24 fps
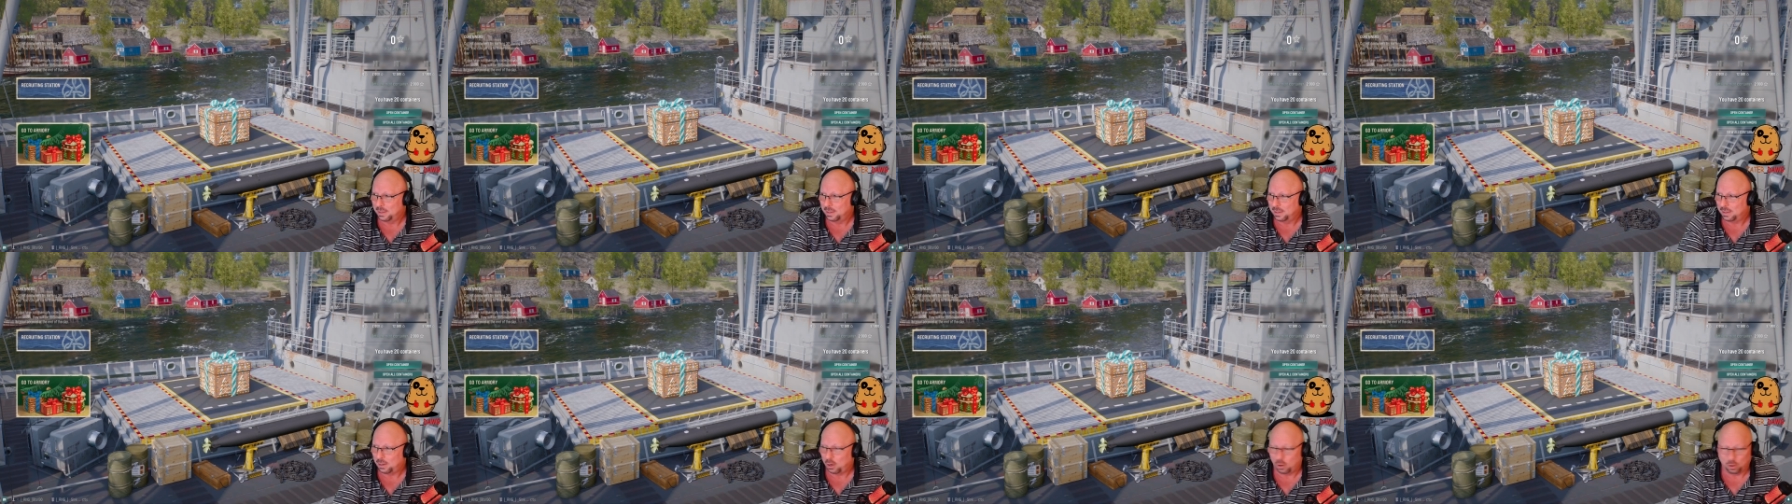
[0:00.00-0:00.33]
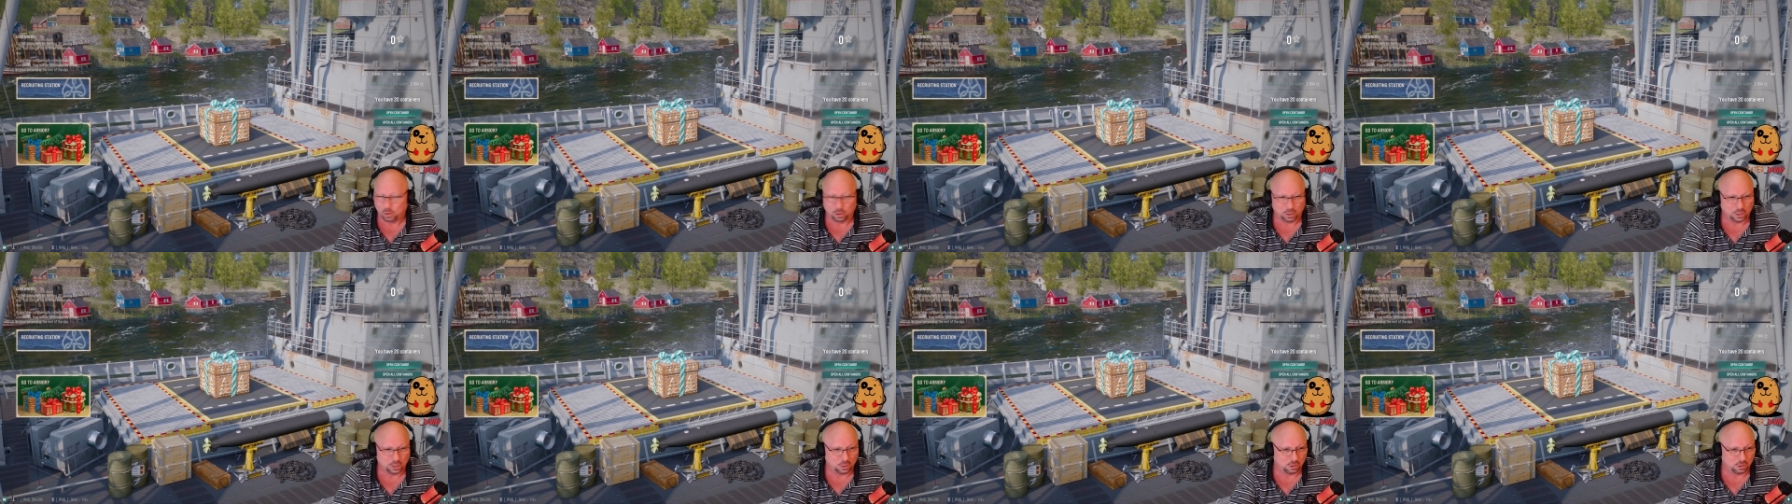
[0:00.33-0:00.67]

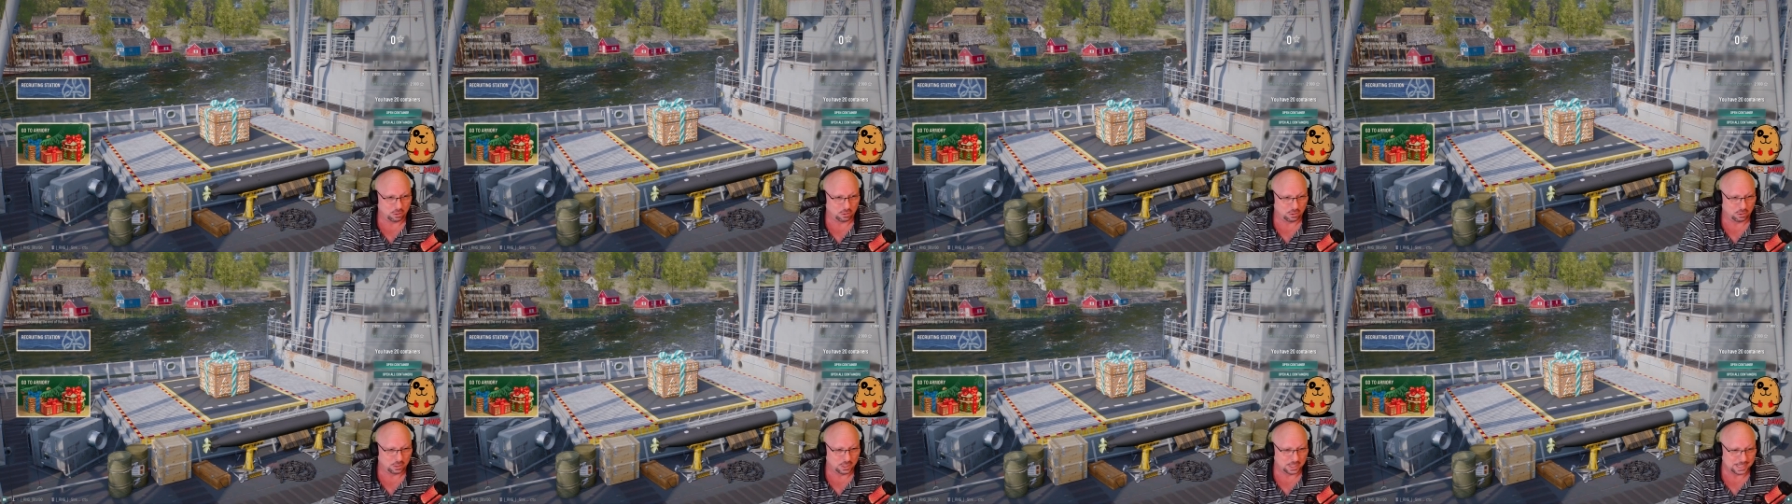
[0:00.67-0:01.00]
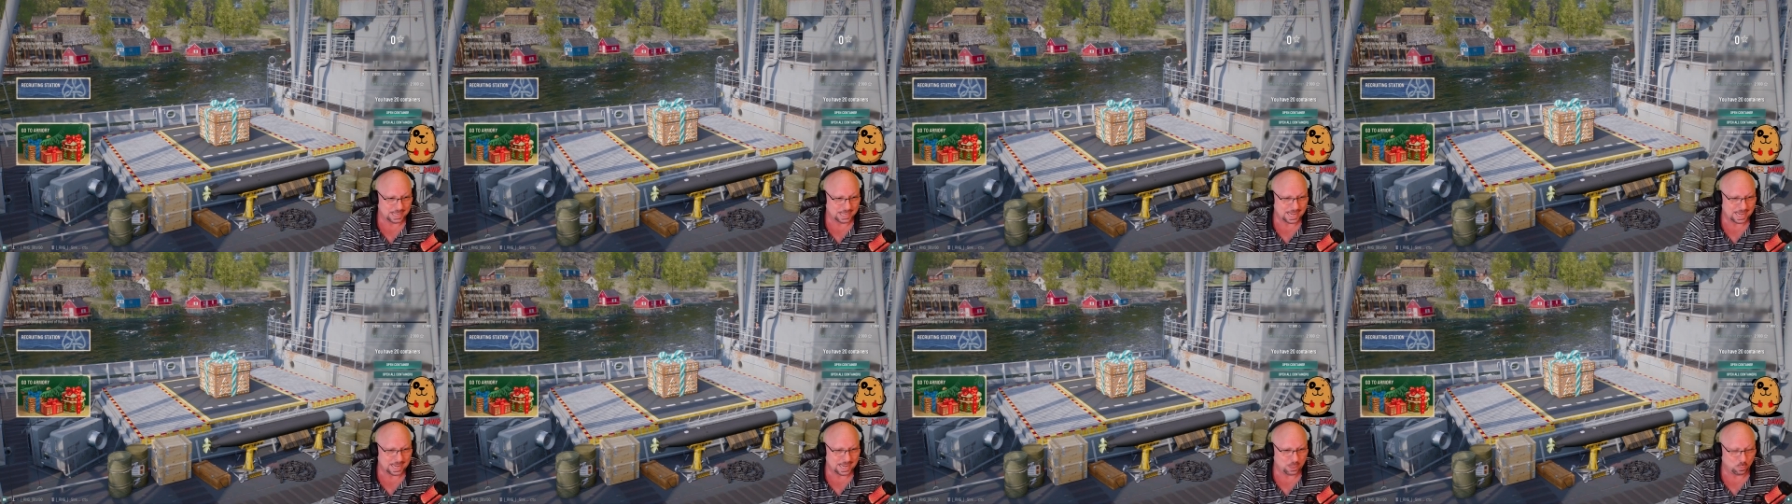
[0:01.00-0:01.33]
earlier
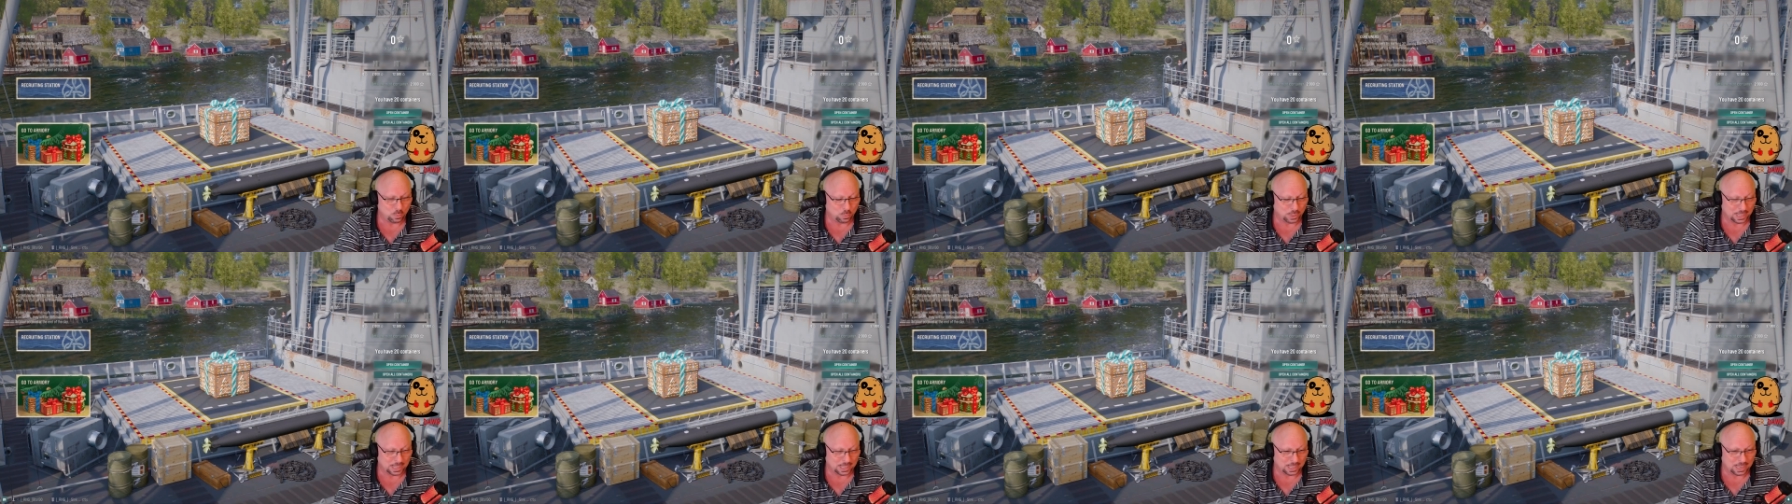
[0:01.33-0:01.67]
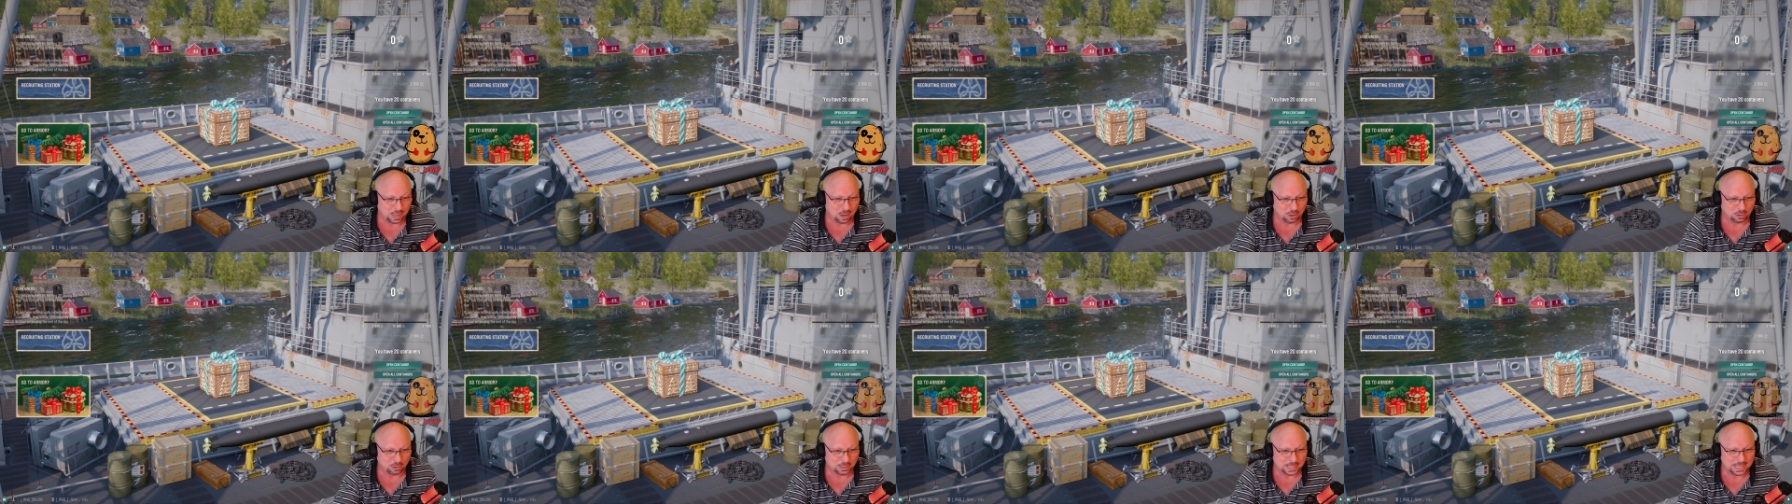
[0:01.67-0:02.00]
today when I
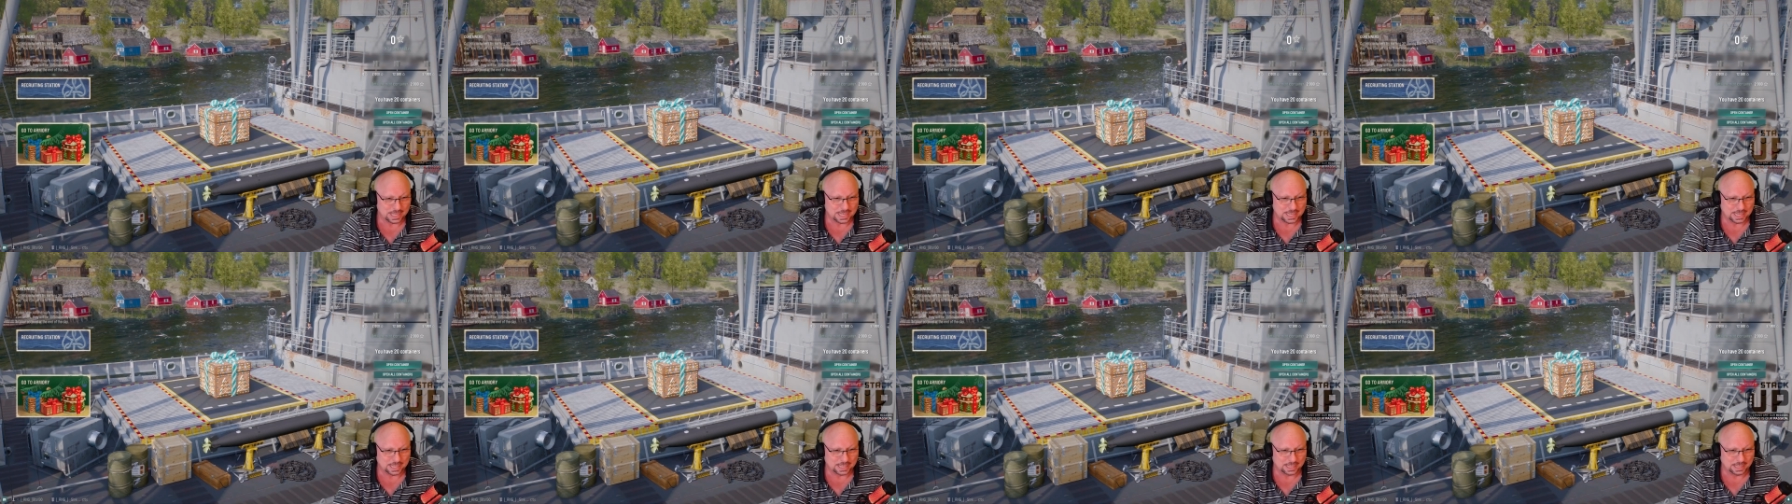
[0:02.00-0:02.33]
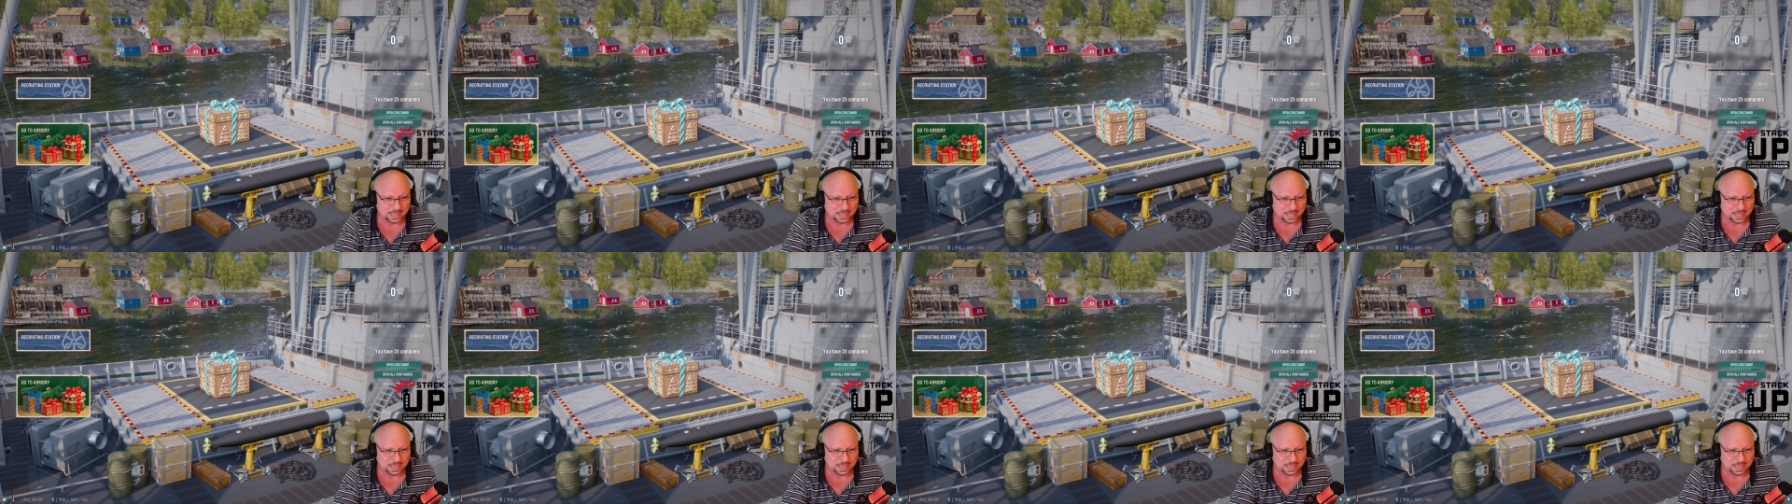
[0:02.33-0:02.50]
logged in,